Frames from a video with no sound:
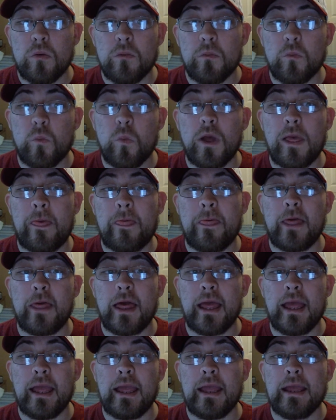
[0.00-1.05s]
with
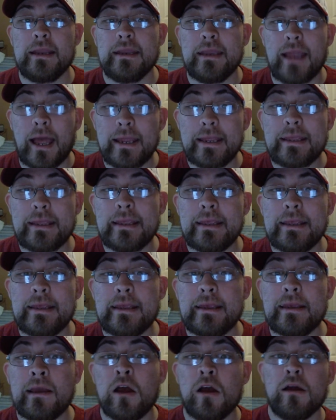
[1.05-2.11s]
a
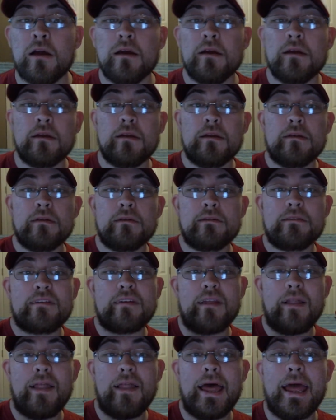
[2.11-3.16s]
Nike
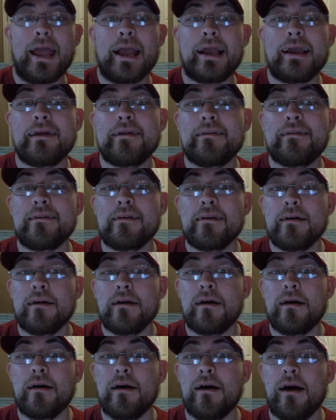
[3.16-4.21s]
Select
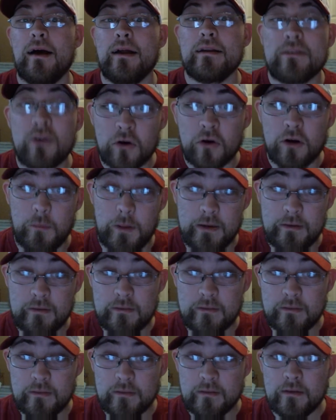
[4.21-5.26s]
tournament.